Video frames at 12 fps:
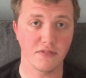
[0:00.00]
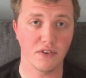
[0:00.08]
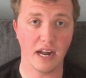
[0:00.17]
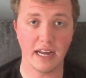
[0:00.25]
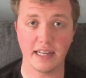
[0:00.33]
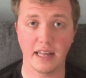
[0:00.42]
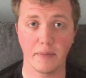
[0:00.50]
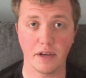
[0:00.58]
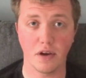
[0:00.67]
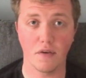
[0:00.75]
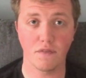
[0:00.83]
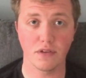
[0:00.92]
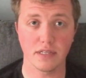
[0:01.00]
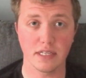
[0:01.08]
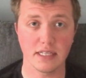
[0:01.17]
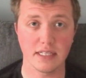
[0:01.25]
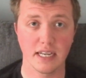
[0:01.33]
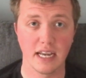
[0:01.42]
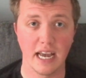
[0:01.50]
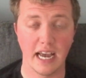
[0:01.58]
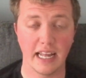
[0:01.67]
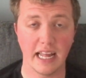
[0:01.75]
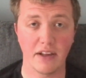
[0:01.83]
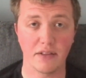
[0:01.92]
for academic conferences
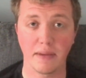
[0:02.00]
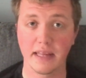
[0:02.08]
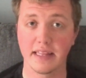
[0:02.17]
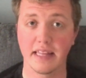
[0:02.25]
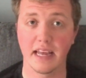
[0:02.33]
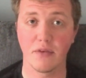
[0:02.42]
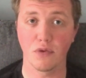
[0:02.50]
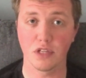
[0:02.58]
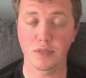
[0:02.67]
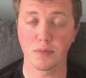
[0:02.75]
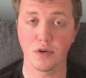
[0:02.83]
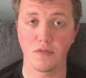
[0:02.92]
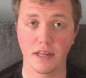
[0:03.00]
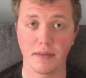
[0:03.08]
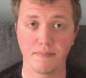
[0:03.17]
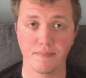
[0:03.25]
and how to make the day run smoothly.